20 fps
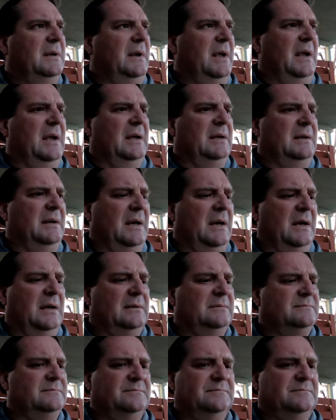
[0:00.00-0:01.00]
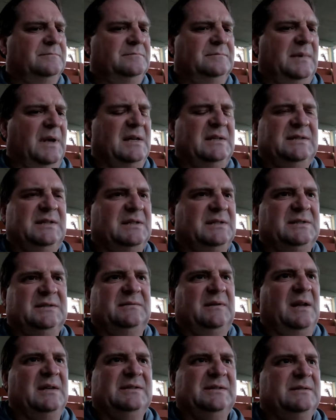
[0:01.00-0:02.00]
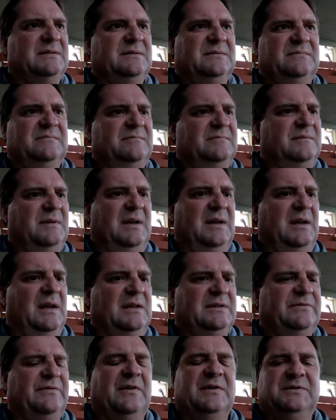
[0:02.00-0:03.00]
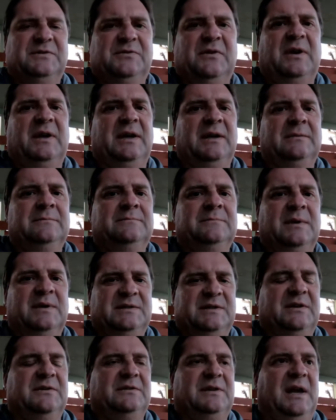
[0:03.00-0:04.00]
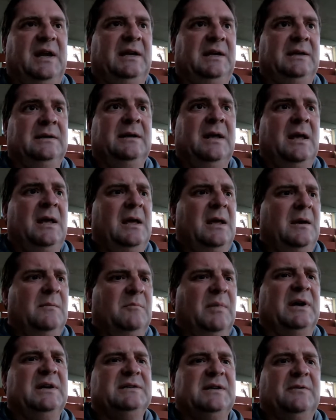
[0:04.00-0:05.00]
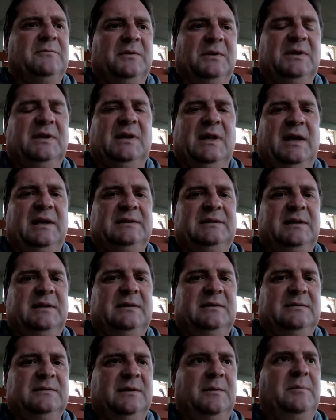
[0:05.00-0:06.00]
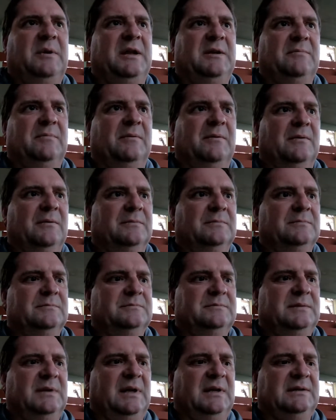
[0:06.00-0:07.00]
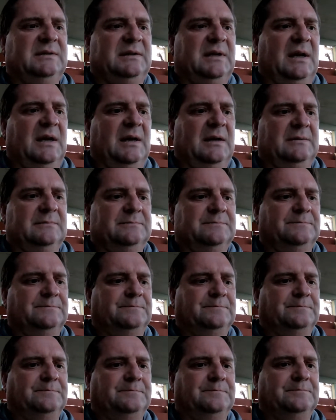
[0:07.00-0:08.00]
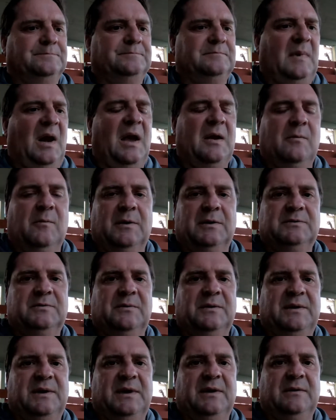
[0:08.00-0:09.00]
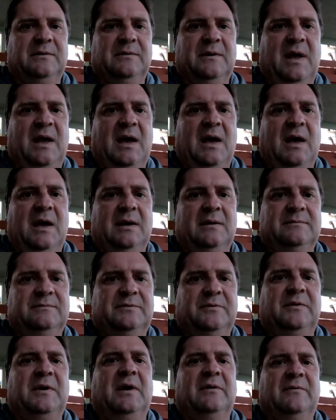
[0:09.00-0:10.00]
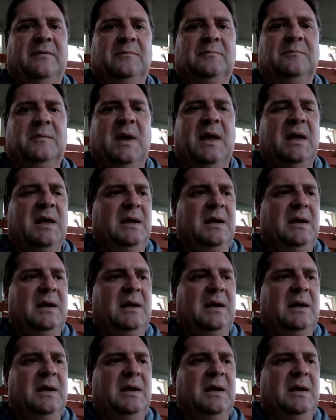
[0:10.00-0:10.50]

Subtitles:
And it's frustrating, it's irritating, because I really liked the people that I worked with here. 3 of them